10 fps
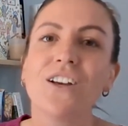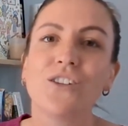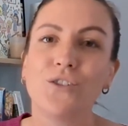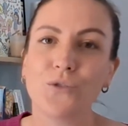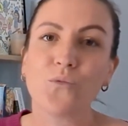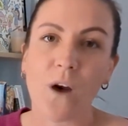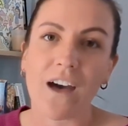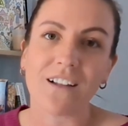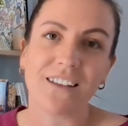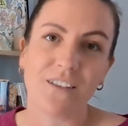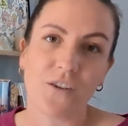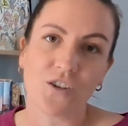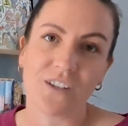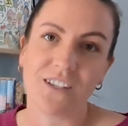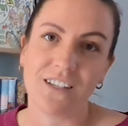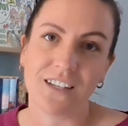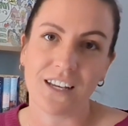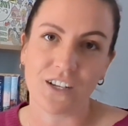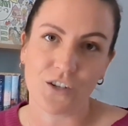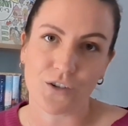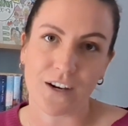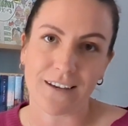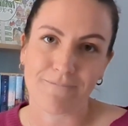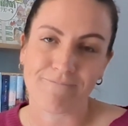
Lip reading: to do well in the virtual assistant industry.